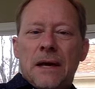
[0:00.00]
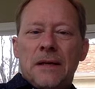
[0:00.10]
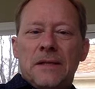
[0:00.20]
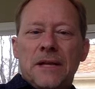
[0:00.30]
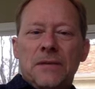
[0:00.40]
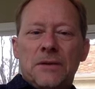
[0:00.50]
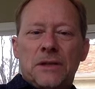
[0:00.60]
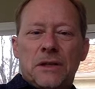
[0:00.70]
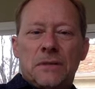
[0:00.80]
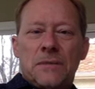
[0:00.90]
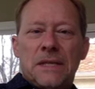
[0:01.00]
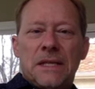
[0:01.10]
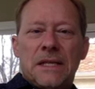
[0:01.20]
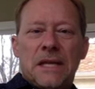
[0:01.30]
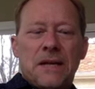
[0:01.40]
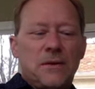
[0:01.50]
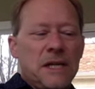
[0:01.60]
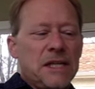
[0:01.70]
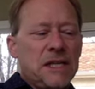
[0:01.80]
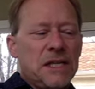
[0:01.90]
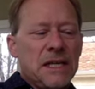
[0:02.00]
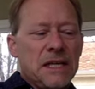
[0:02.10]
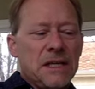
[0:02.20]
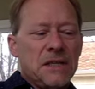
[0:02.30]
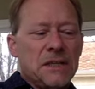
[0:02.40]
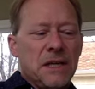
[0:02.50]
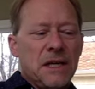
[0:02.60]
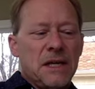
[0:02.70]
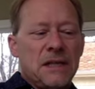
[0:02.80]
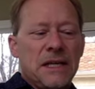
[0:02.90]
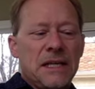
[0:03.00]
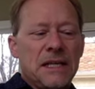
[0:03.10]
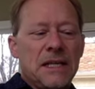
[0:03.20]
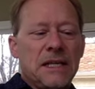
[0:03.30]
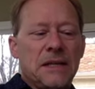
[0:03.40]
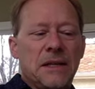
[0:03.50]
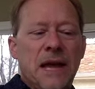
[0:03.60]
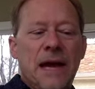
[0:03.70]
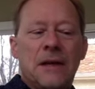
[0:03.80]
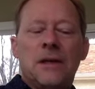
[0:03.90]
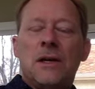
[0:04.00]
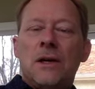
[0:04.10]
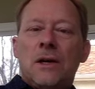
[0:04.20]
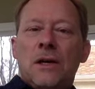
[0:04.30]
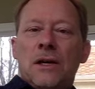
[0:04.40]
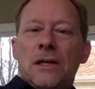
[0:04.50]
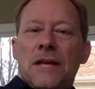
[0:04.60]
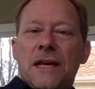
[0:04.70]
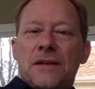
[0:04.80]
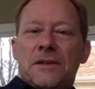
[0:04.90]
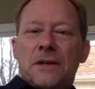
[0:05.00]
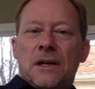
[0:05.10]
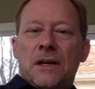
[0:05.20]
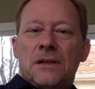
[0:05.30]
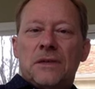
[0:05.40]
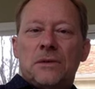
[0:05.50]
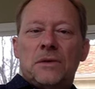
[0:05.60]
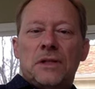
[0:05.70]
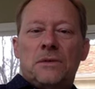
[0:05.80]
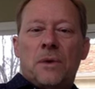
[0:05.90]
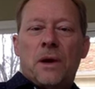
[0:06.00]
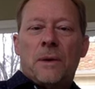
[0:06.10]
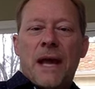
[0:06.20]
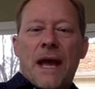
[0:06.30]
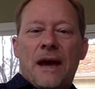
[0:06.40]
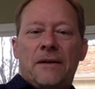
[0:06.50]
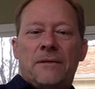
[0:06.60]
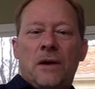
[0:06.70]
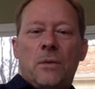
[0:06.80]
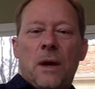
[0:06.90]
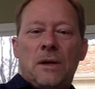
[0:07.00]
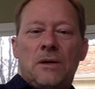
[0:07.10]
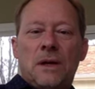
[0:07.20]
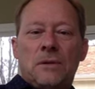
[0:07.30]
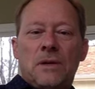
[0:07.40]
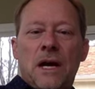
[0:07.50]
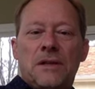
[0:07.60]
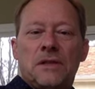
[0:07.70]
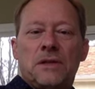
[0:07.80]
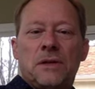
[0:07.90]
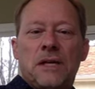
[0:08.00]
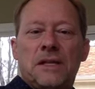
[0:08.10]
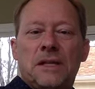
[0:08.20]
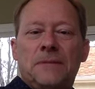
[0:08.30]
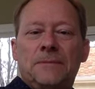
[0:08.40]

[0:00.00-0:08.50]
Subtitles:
general terms, the titration is a technique that takes a solution where we have a well-known concentration